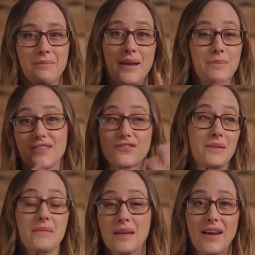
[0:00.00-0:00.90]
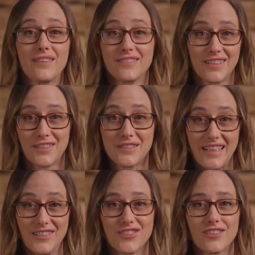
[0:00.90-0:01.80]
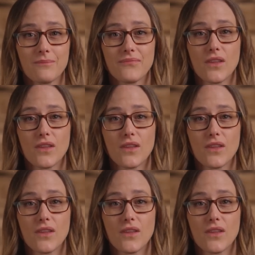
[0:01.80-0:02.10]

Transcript: might be screaming about, you know, danger,